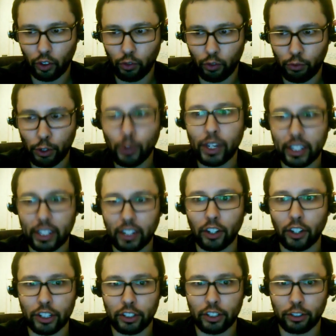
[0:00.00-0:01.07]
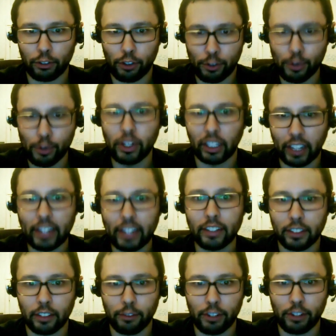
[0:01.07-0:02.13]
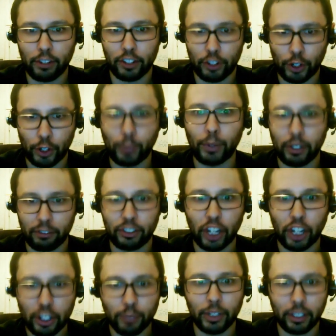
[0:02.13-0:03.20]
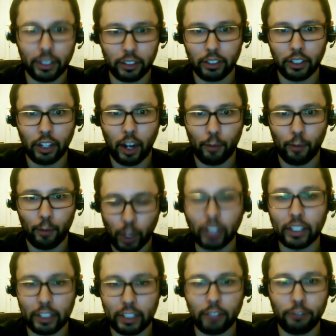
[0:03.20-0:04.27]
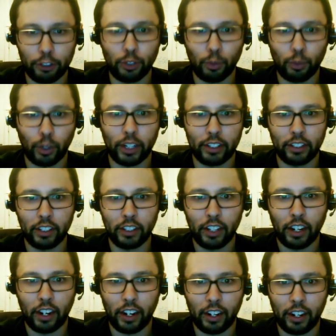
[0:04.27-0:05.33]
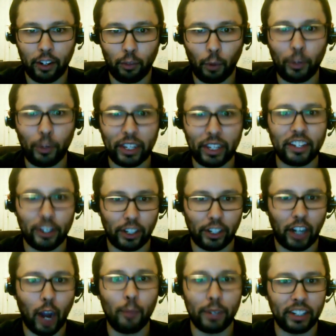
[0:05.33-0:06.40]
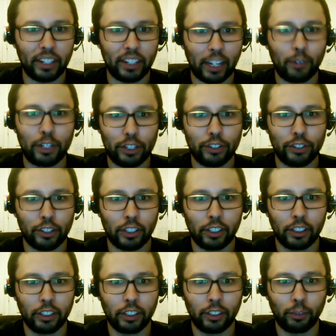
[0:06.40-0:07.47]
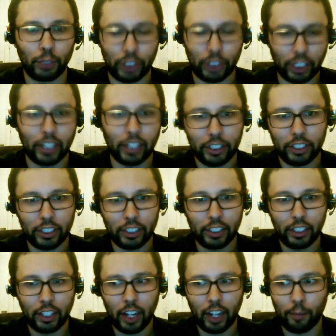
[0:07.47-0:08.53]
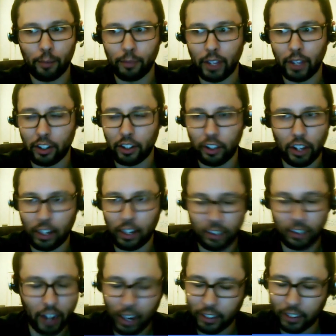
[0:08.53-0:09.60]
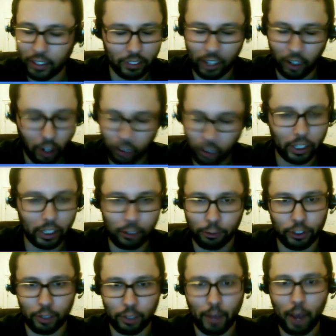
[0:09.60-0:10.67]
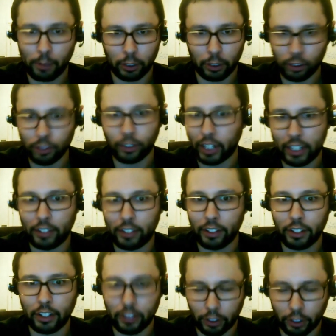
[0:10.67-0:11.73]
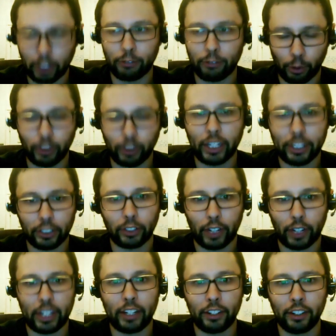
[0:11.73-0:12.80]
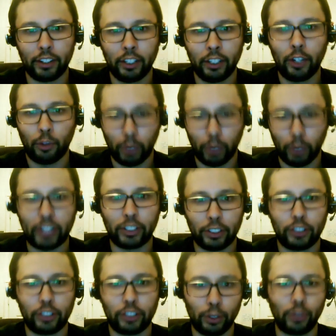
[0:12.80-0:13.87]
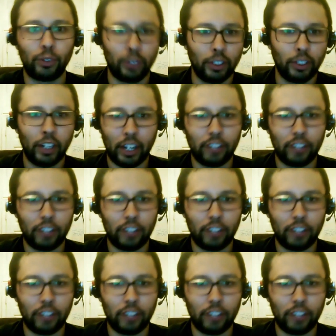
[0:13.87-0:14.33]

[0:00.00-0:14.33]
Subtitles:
viewing intelligence through the lens of this interpretive judgment relative to what we consider a competent language user would judge. It's not at all looking for some absolute criteria. It's looking for a relational criteria, relation to a